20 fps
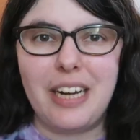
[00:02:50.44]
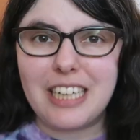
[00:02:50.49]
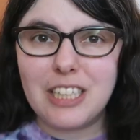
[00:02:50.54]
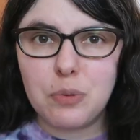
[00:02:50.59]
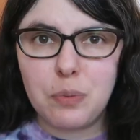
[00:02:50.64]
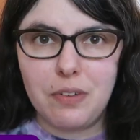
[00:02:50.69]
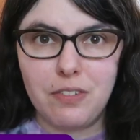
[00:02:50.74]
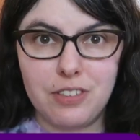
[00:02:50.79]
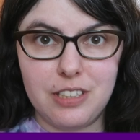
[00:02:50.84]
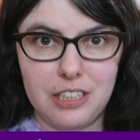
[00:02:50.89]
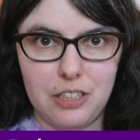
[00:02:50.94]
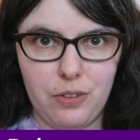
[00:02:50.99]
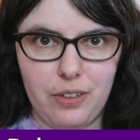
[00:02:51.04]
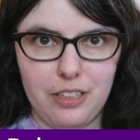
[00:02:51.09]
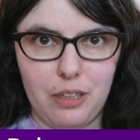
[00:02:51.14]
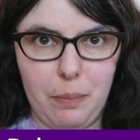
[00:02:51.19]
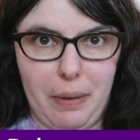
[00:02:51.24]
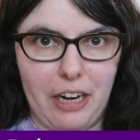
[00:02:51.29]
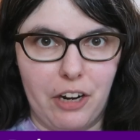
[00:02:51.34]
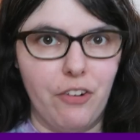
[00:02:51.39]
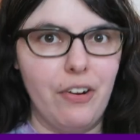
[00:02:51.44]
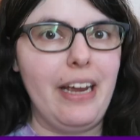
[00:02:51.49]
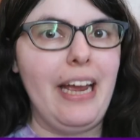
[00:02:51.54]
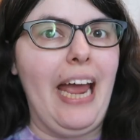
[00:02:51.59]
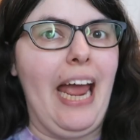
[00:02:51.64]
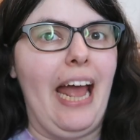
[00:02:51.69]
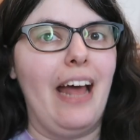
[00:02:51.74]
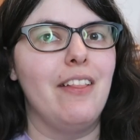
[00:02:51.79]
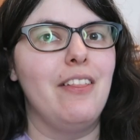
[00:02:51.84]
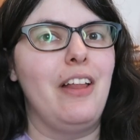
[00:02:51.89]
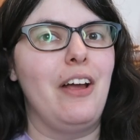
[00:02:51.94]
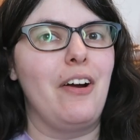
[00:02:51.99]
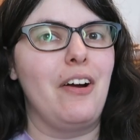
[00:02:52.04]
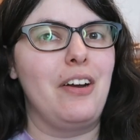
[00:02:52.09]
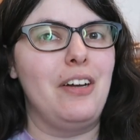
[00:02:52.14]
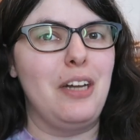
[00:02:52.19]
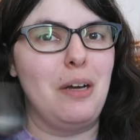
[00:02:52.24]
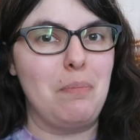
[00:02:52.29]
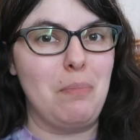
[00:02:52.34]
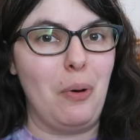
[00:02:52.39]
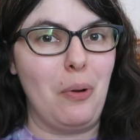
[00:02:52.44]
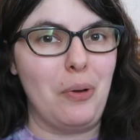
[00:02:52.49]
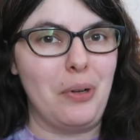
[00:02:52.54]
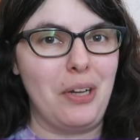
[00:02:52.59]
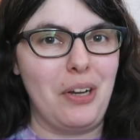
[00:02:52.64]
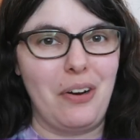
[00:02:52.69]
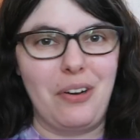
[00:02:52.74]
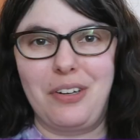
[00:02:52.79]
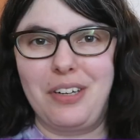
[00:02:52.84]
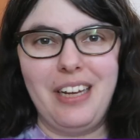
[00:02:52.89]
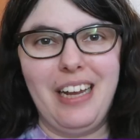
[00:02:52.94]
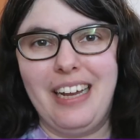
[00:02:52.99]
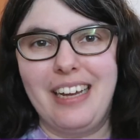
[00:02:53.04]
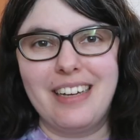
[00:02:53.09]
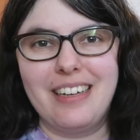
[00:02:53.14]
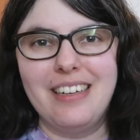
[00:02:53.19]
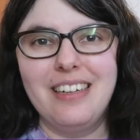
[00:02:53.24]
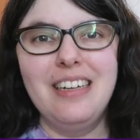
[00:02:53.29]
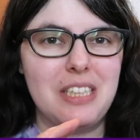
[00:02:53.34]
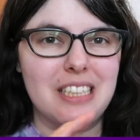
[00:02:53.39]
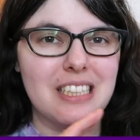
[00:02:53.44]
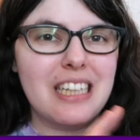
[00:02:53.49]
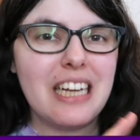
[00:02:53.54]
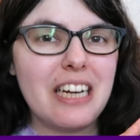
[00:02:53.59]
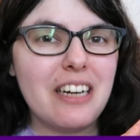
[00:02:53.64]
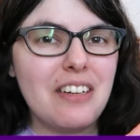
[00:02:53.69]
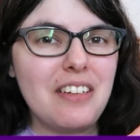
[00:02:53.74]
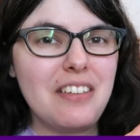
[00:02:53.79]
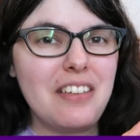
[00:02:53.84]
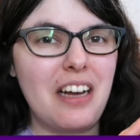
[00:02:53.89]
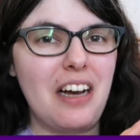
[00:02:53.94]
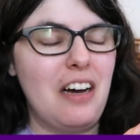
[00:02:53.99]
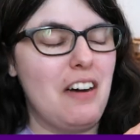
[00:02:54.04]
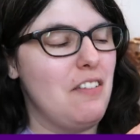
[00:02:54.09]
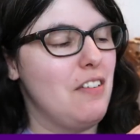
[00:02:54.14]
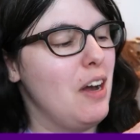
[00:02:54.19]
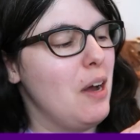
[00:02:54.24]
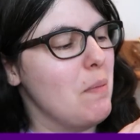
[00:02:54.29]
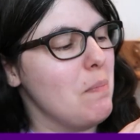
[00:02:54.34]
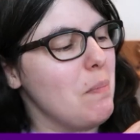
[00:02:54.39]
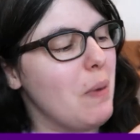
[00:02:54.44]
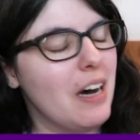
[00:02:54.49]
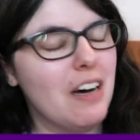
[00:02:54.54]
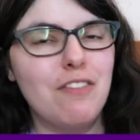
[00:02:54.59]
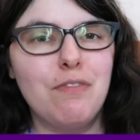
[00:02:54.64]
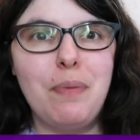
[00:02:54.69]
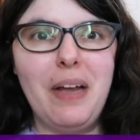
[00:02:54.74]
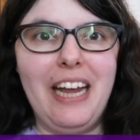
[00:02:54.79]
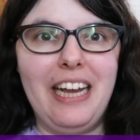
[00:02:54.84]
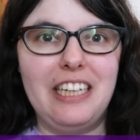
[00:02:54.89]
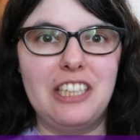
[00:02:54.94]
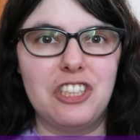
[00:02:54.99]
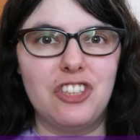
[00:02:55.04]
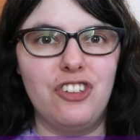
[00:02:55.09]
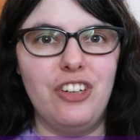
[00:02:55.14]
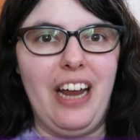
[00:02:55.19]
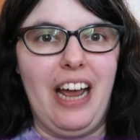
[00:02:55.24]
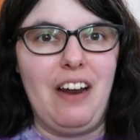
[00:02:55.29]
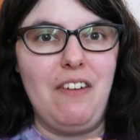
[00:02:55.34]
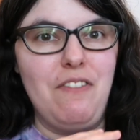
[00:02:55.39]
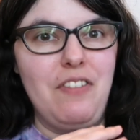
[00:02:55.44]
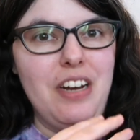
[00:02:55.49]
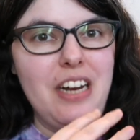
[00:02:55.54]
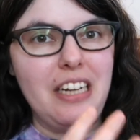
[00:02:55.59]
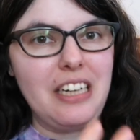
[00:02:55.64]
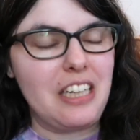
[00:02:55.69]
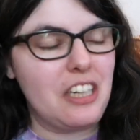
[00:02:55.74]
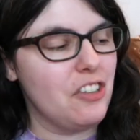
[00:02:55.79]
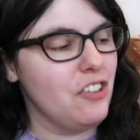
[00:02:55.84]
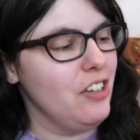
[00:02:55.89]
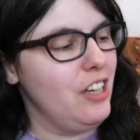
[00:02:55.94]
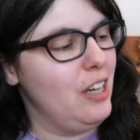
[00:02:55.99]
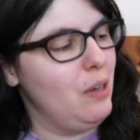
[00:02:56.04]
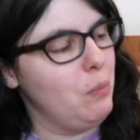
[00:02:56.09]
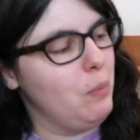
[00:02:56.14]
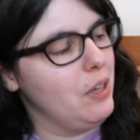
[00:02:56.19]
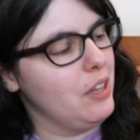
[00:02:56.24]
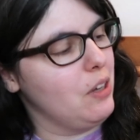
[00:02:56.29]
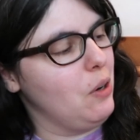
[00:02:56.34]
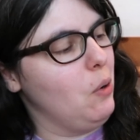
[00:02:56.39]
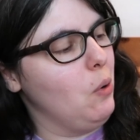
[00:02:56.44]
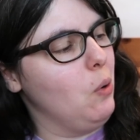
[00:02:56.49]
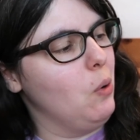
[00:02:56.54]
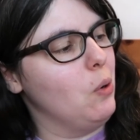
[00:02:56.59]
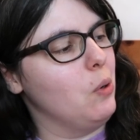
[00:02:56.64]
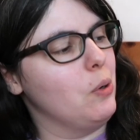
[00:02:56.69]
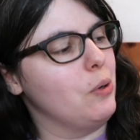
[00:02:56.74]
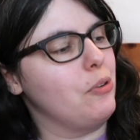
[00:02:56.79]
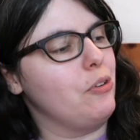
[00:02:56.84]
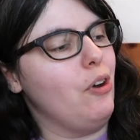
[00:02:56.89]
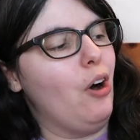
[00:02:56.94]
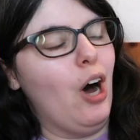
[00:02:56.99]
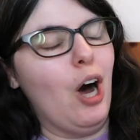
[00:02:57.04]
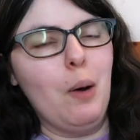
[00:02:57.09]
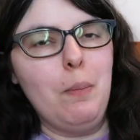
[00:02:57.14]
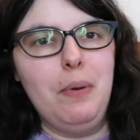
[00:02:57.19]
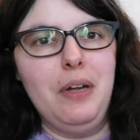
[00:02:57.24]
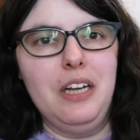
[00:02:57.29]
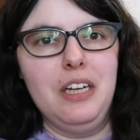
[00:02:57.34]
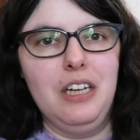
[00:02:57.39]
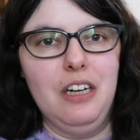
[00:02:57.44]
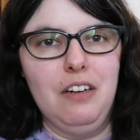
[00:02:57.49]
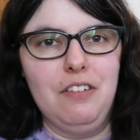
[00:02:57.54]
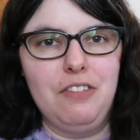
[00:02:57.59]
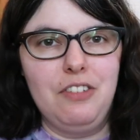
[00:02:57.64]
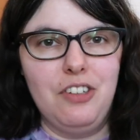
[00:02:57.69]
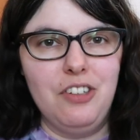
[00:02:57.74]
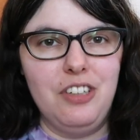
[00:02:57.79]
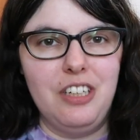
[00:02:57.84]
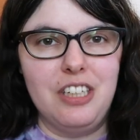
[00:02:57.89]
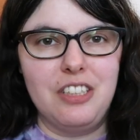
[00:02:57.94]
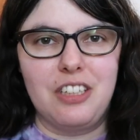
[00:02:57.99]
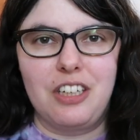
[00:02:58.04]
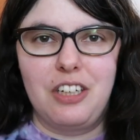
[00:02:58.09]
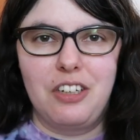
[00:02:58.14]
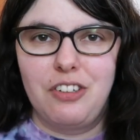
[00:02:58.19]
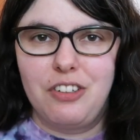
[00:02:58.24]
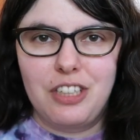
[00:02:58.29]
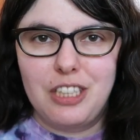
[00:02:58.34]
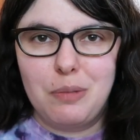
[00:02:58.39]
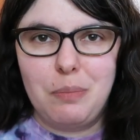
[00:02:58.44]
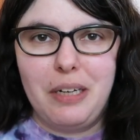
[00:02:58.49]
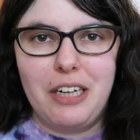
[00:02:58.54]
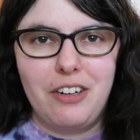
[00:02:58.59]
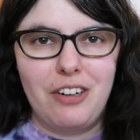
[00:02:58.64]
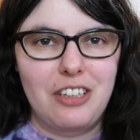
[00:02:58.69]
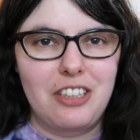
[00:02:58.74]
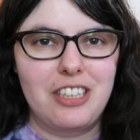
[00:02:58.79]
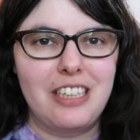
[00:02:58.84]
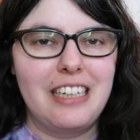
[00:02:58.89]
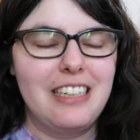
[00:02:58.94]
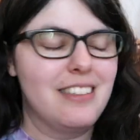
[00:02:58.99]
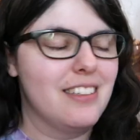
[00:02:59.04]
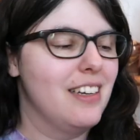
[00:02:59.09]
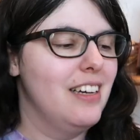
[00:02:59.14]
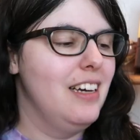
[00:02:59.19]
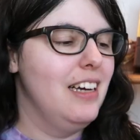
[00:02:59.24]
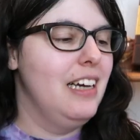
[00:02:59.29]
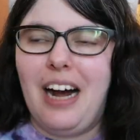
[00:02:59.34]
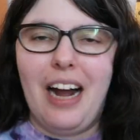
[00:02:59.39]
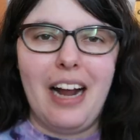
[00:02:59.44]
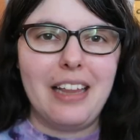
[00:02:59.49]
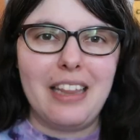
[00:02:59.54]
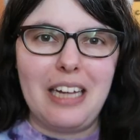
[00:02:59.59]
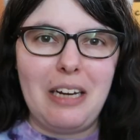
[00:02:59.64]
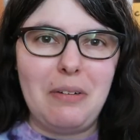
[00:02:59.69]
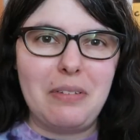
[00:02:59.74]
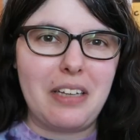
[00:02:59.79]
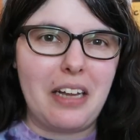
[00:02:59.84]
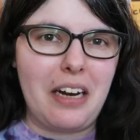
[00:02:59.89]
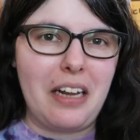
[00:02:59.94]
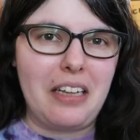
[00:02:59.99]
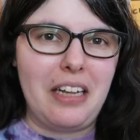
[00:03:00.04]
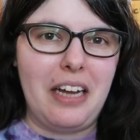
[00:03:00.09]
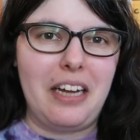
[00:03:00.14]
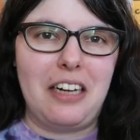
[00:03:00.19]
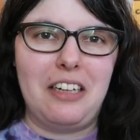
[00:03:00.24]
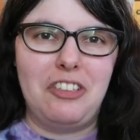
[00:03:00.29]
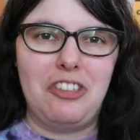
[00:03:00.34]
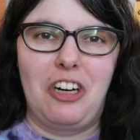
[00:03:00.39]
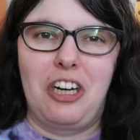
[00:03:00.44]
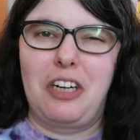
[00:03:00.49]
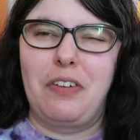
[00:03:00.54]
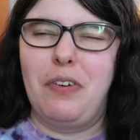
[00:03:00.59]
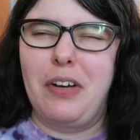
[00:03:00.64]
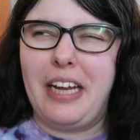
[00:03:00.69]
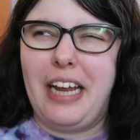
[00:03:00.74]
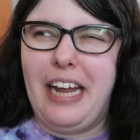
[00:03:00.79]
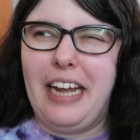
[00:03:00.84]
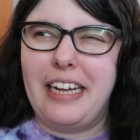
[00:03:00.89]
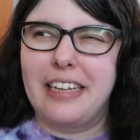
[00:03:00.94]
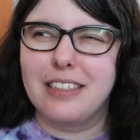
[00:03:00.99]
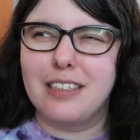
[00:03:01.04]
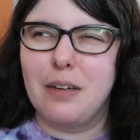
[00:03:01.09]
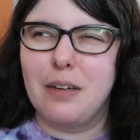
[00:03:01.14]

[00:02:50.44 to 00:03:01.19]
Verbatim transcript: next we have Cinderella Bakery and their Napoleon cake, which is layers of puff pastry and vanilla cream with a whole topping of goodness and crispity crunchities. I thought I was getting like a chunk of a cake